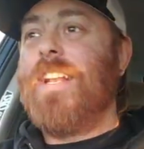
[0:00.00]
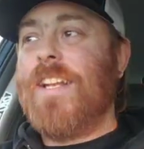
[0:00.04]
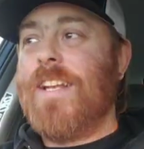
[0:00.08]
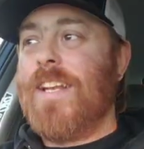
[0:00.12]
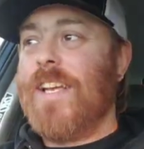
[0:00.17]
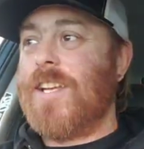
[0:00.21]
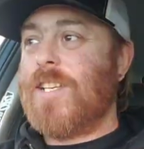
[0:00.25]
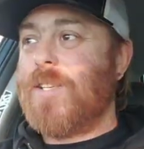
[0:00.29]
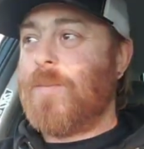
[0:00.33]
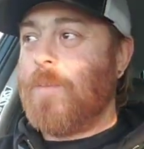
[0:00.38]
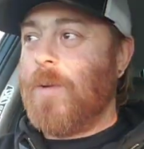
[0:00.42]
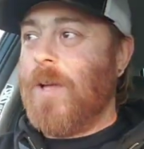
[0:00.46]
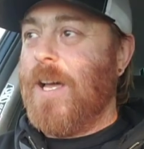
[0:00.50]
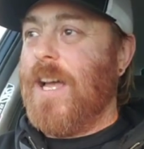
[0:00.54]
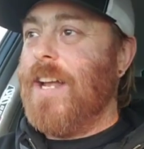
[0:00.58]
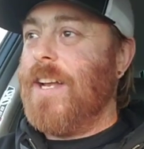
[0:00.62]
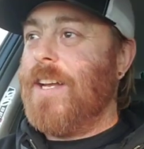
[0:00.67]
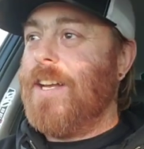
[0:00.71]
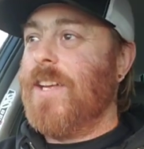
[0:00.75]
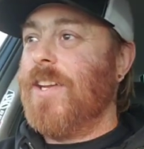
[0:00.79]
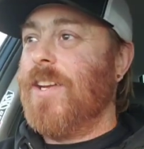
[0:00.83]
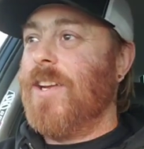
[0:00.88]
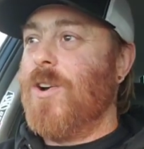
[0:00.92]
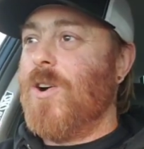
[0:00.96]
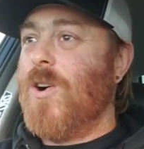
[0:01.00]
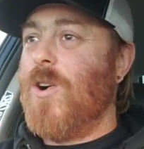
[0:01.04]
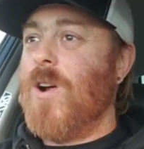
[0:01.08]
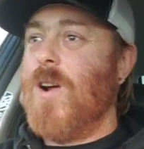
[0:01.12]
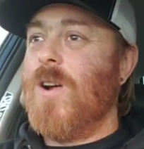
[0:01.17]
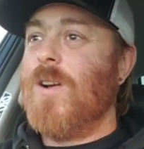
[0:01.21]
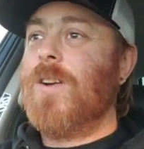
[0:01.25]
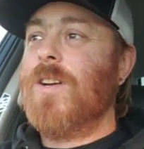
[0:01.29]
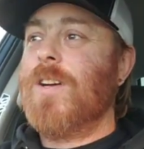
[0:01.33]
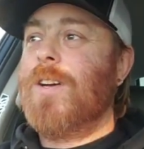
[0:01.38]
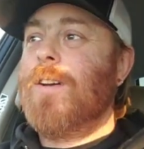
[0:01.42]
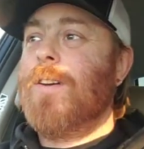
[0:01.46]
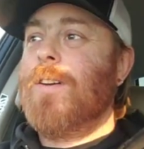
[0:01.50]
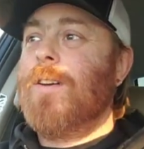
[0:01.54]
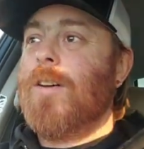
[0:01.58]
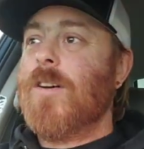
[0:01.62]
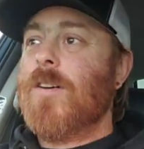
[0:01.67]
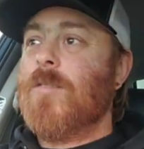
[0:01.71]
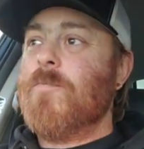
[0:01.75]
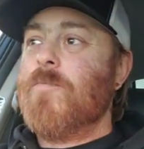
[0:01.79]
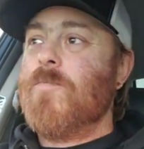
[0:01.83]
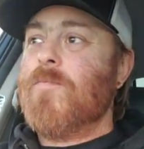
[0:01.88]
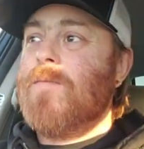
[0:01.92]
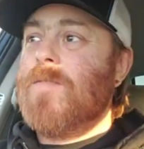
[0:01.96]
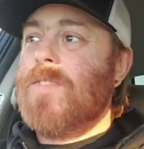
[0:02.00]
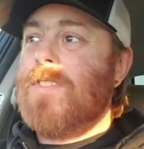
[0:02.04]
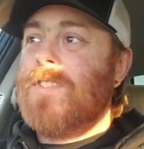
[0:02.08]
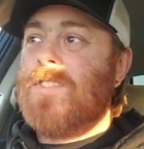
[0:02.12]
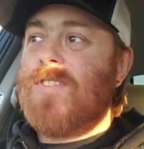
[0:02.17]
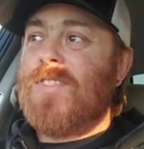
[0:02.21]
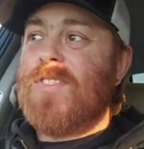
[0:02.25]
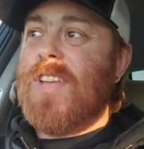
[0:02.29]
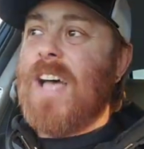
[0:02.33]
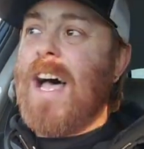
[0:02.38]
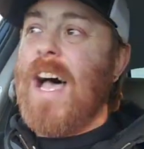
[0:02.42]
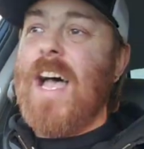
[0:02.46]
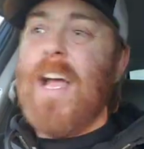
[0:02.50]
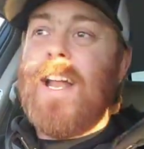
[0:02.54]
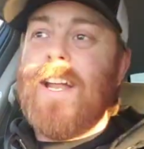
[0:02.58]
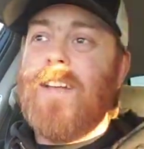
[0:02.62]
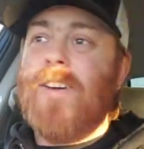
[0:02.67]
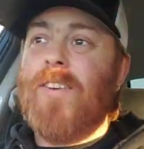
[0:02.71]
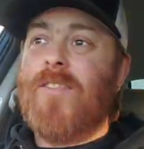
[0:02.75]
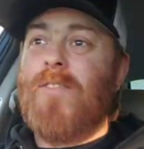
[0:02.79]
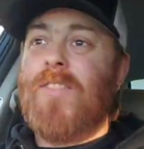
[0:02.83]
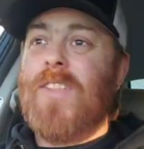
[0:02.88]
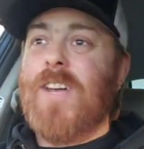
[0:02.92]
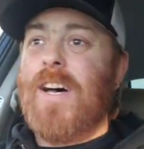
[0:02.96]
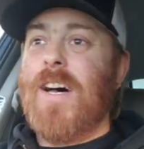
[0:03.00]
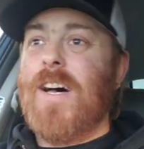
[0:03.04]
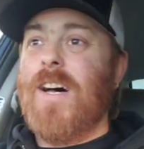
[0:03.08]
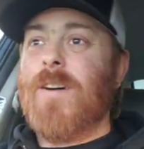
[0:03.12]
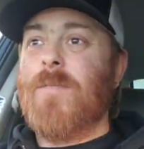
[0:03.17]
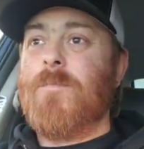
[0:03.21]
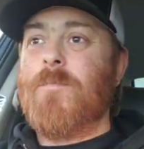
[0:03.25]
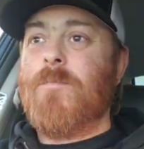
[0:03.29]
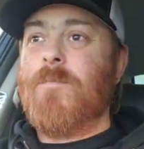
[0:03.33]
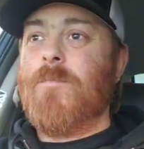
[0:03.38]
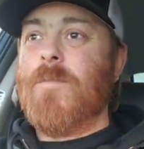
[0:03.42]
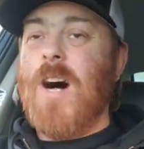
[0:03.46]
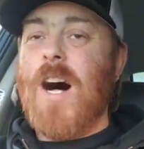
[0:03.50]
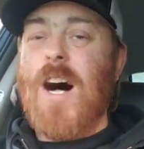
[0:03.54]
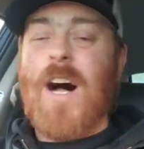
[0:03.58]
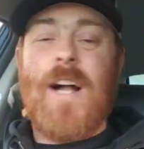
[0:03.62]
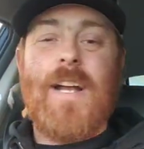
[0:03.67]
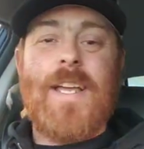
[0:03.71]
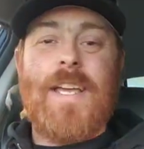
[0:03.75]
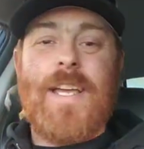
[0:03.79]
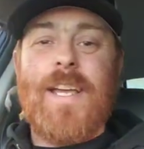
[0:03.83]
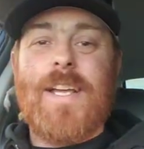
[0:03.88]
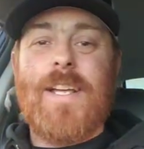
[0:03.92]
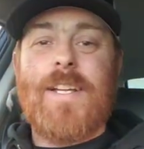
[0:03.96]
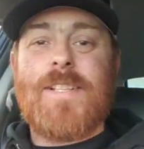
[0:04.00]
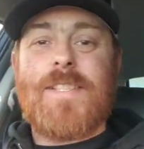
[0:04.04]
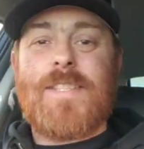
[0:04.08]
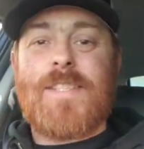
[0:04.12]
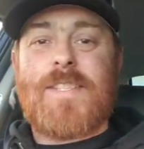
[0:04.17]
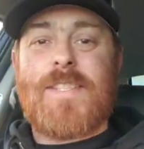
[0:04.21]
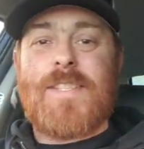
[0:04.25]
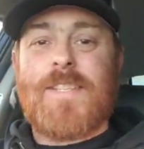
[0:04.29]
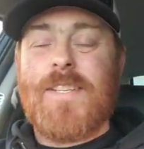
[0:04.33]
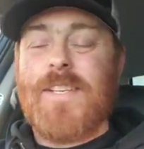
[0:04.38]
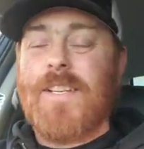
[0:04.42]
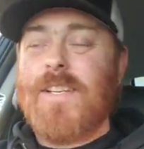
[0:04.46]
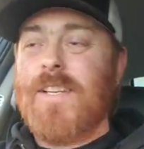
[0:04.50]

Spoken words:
Explain to your side of the audience